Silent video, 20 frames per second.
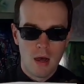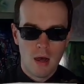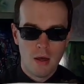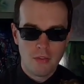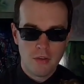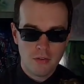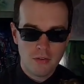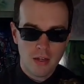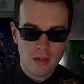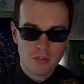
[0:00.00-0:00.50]

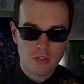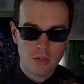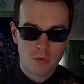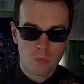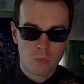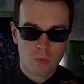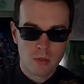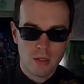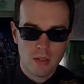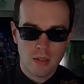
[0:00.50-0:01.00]
this is actually a
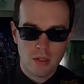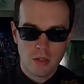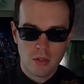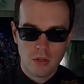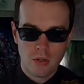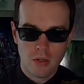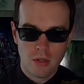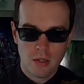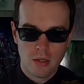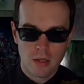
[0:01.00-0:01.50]
really
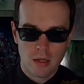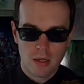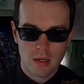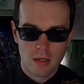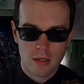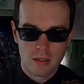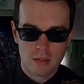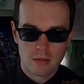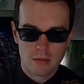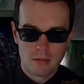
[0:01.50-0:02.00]
good
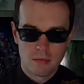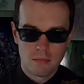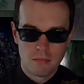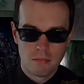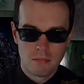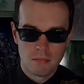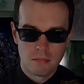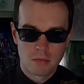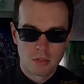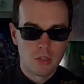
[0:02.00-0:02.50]

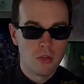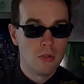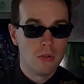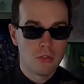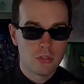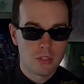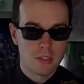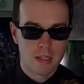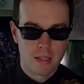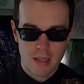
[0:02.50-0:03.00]

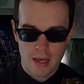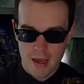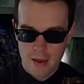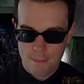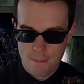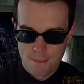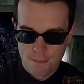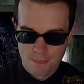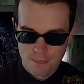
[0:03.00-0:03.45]
solution to that.